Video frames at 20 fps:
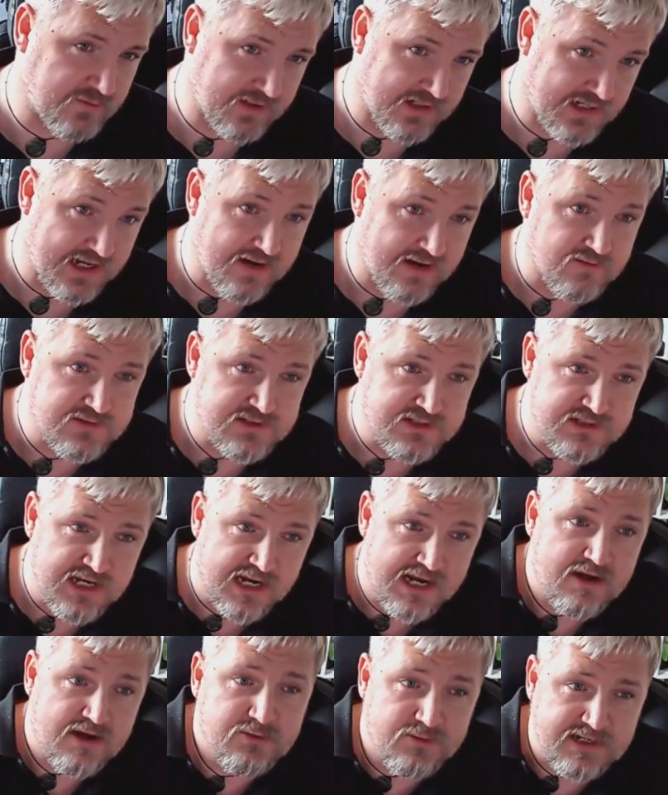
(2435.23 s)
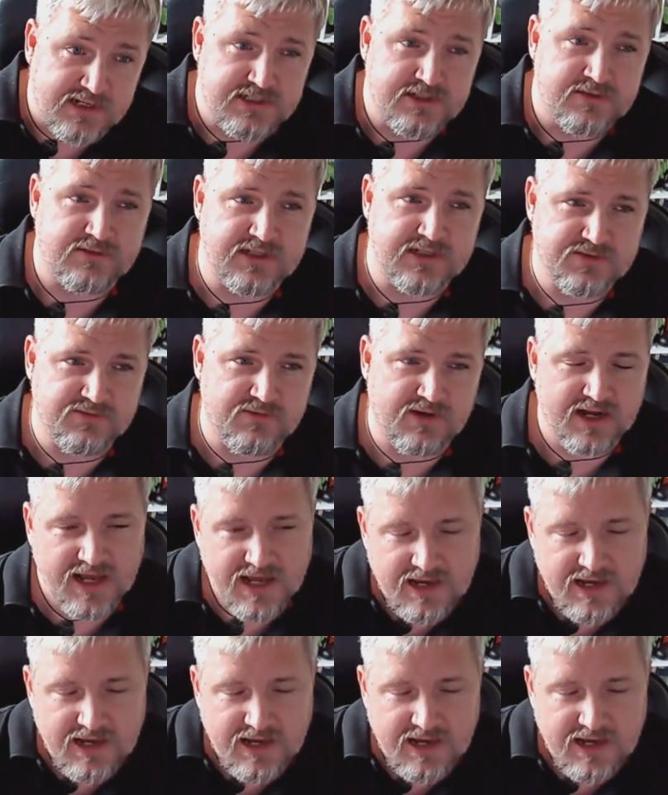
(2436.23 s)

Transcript: well, how, how do I do this, right?